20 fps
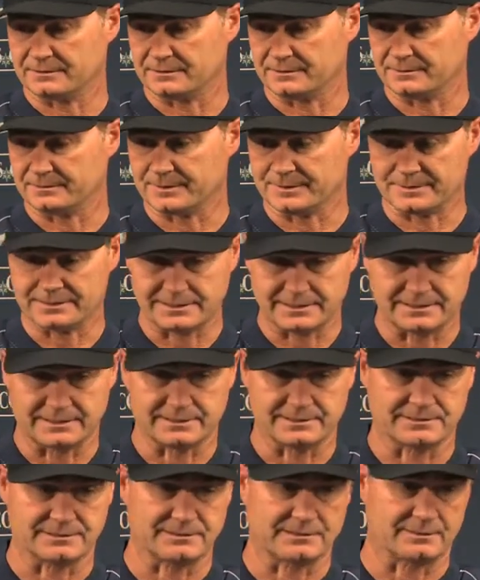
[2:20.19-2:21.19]
It's been
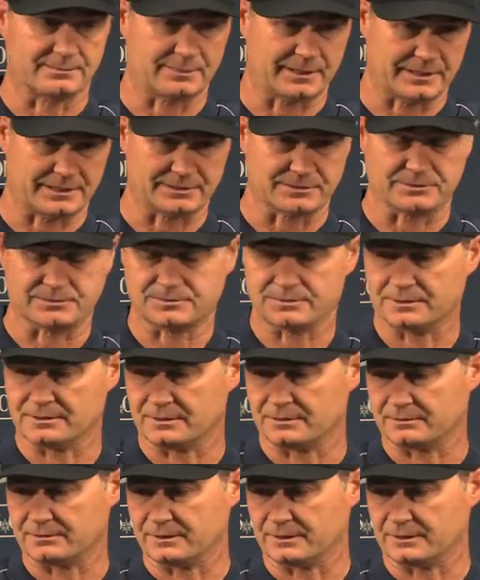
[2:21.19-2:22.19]
Diaz, uh, Pazos
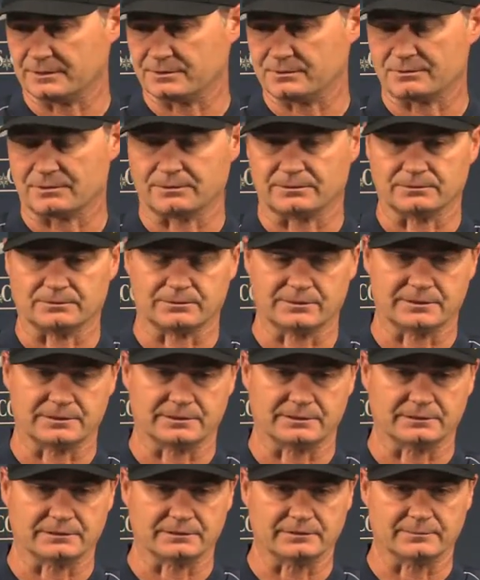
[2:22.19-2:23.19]
the other day struggled with
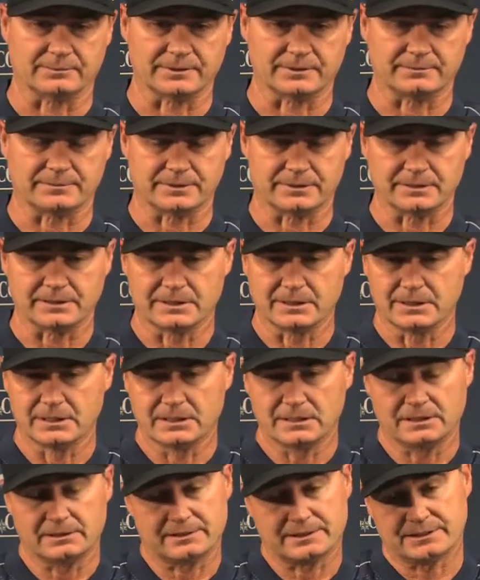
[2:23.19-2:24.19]
it a little bit, but
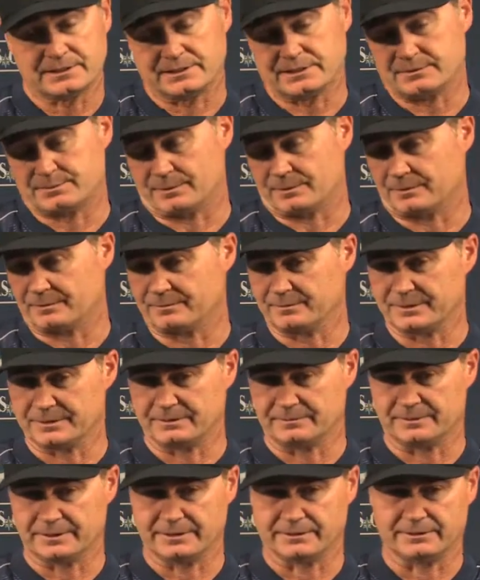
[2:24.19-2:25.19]
no, that's that's part of being
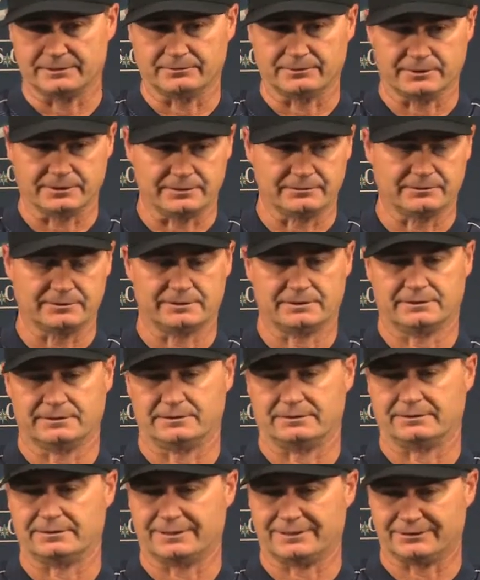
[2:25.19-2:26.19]
a big league reliever.
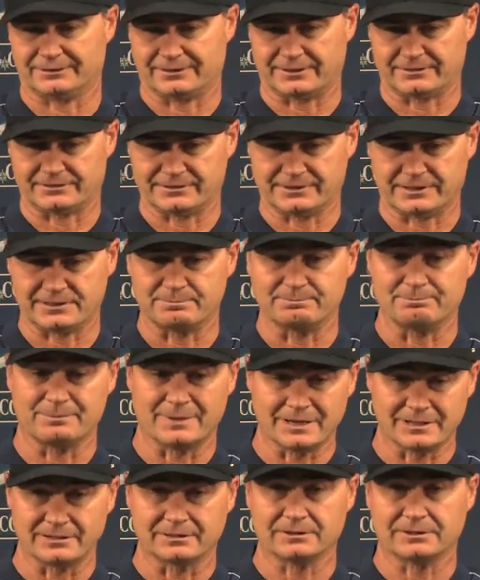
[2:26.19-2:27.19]
You have got to try to stay
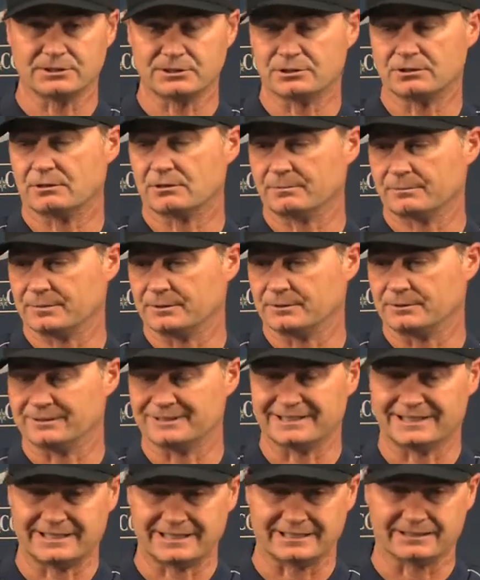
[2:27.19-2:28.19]
mentally sharp, and
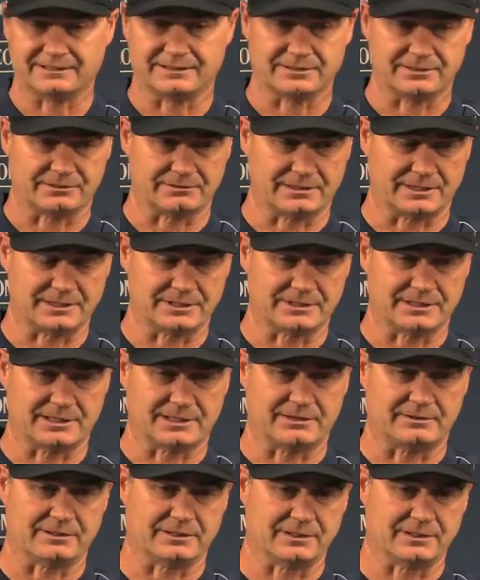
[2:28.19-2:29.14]
you can't let your edge down.